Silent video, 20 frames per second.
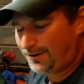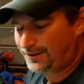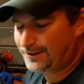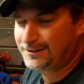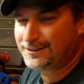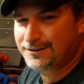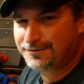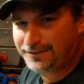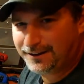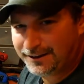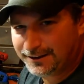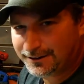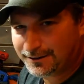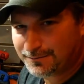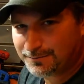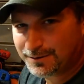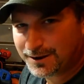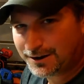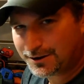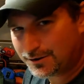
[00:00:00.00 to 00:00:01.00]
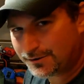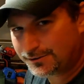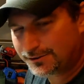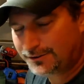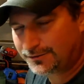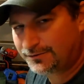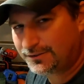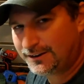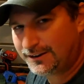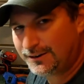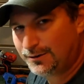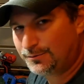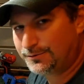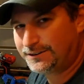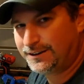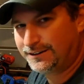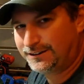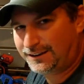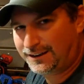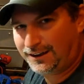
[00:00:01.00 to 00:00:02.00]
it on a cliffhanger. But I noticed this video
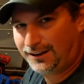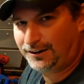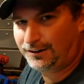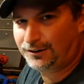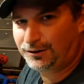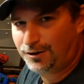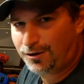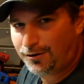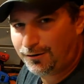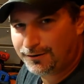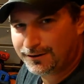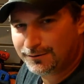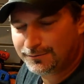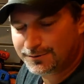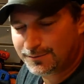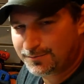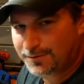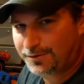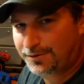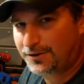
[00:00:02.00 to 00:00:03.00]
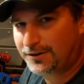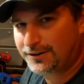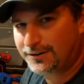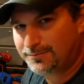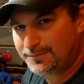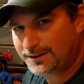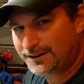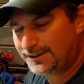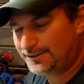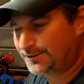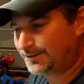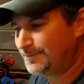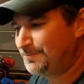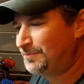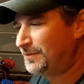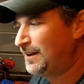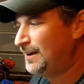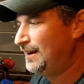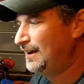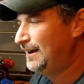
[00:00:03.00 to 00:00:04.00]
is getting kind of long. It was up to 30 minutes,
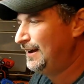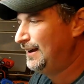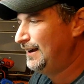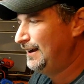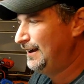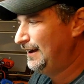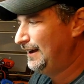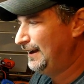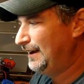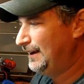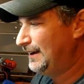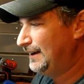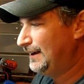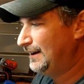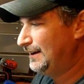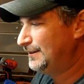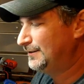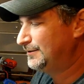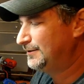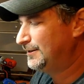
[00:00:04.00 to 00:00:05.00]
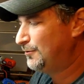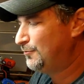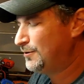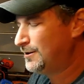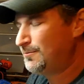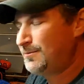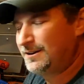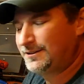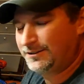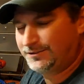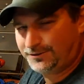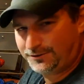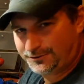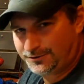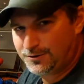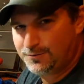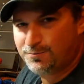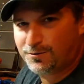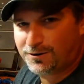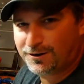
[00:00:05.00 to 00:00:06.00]
and so I want to make this a
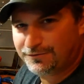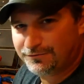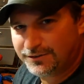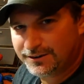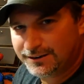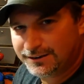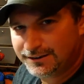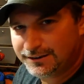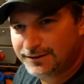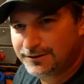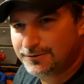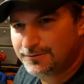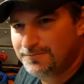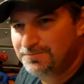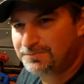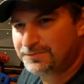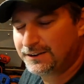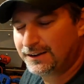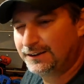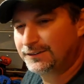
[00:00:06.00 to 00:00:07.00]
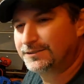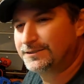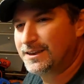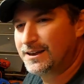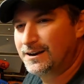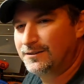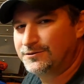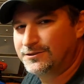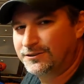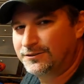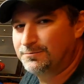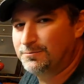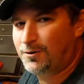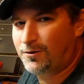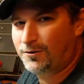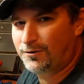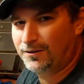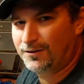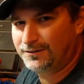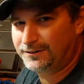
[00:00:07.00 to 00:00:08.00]
two-part video instead of just
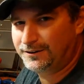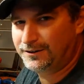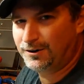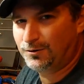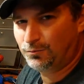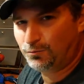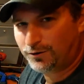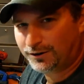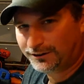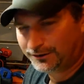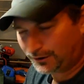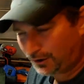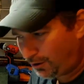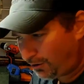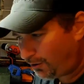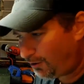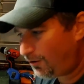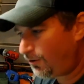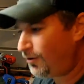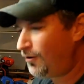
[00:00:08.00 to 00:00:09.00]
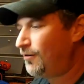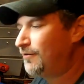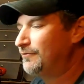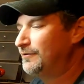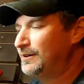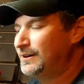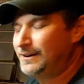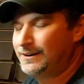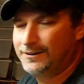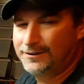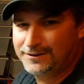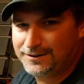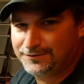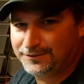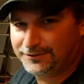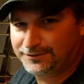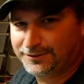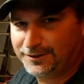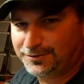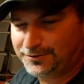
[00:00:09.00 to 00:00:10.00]
one long video you
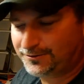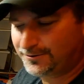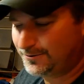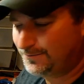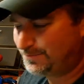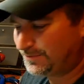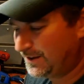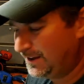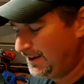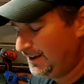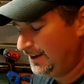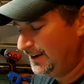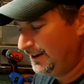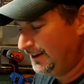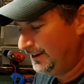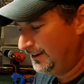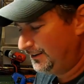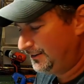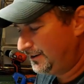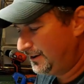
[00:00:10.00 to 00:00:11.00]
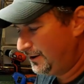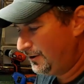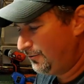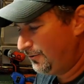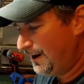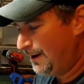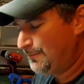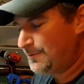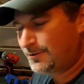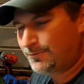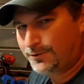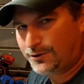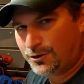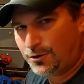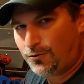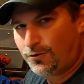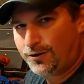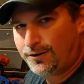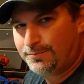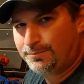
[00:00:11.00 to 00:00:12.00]
have to sit through. So I'm going to
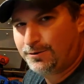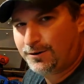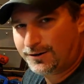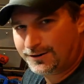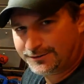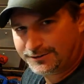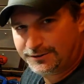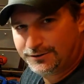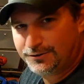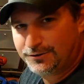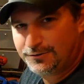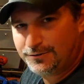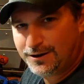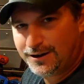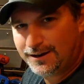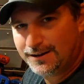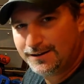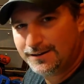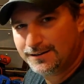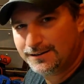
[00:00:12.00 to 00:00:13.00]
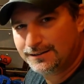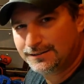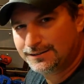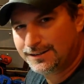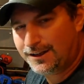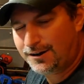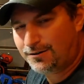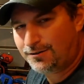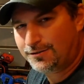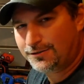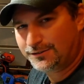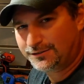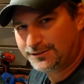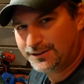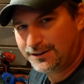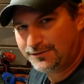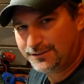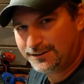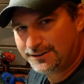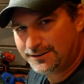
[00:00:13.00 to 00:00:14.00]
record part two later on this
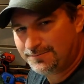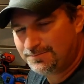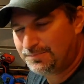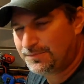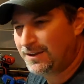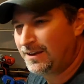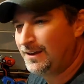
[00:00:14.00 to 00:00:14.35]
evening,